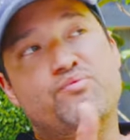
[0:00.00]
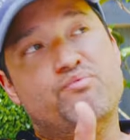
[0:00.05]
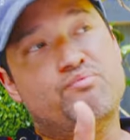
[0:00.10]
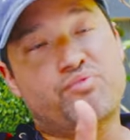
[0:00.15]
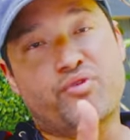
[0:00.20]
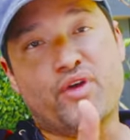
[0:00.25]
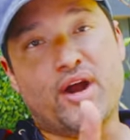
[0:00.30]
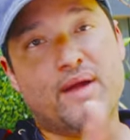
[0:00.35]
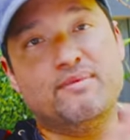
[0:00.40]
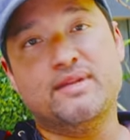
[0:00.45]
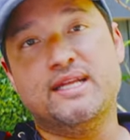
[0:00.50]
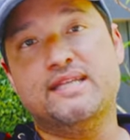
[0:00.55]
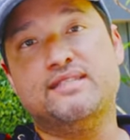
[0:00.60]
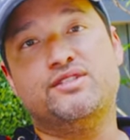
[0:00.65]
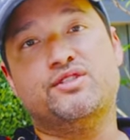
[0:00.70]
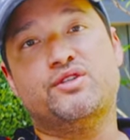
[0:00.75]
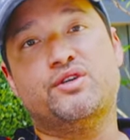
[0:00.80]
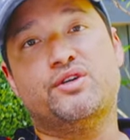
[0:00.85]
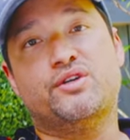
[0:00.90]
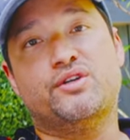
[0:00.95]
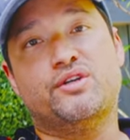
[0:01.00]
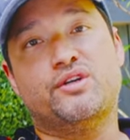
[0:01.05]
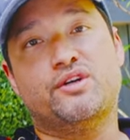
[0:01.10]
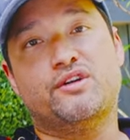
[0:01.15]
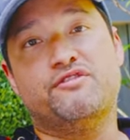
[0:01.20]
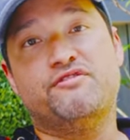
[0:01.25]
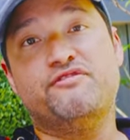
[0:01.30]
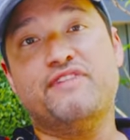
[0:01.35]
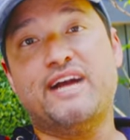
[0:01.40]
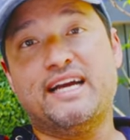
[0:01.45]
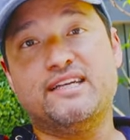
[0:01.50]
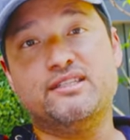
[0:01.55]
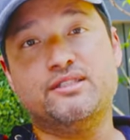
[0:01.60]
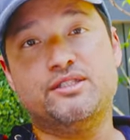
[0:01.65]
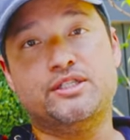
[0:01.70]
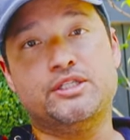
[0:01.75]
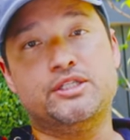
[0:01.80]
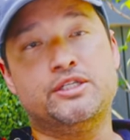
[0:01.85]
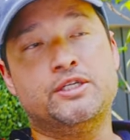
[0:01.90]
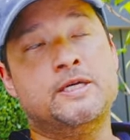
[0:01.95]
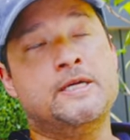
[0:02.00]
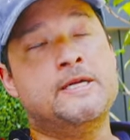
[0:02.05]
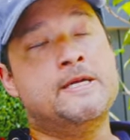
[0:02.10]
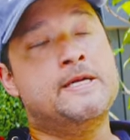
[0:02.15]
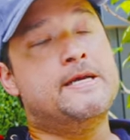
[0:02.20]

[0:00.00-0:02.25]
prime lenses are, are faster,